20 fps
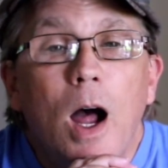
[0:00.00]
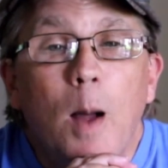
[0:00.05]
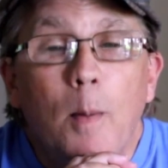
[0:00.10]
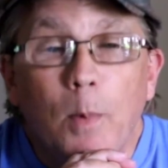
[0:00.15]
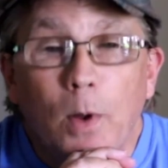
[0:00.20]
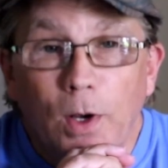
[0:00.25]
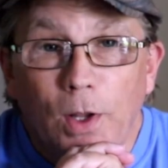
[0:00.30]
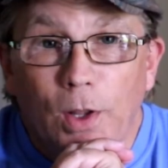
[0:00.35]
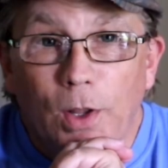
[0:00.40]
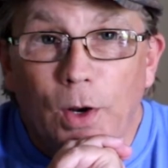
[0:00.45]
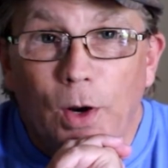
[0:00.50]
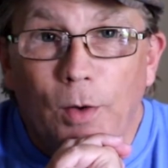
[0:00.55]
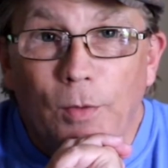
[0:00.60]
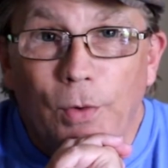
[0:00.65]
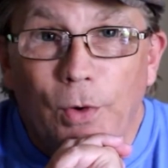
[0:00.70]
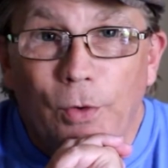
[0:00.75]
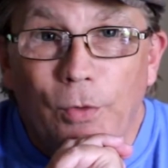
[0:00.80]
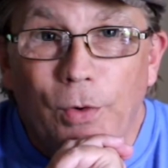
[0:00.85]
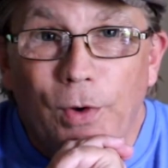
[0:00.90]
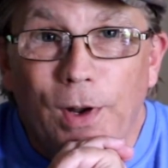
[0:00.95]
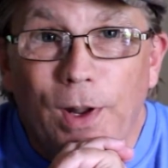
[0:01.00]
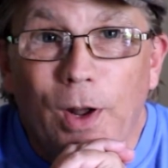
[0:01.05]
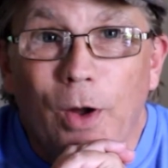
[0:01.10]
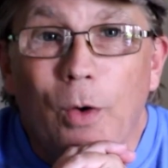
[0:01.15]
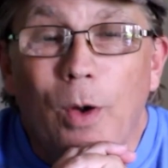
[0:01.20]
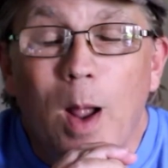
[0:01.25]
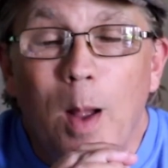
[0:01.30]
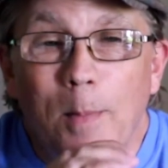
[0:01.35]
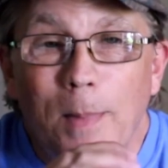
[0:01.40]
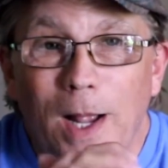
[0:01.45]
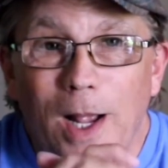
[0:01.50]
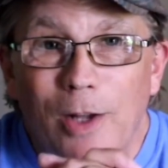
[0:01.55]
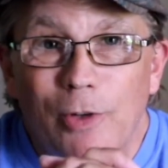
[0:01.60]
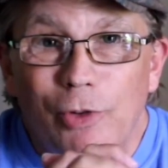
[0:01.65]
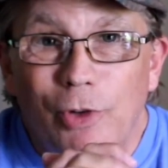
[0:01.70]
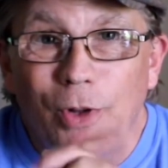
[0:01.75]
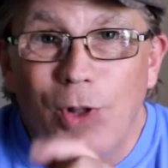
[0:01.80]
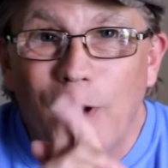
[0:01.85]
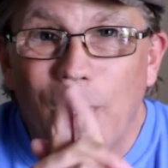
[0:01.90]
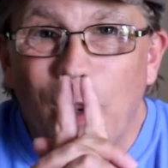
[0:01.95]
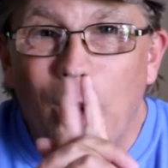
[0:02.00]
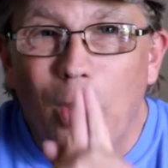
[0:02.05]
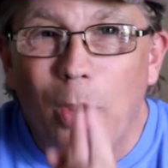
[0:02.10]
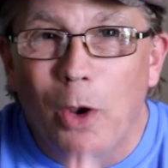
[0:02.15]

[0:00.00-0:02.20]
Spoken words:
I'm going to get off here for now. I'm actually going to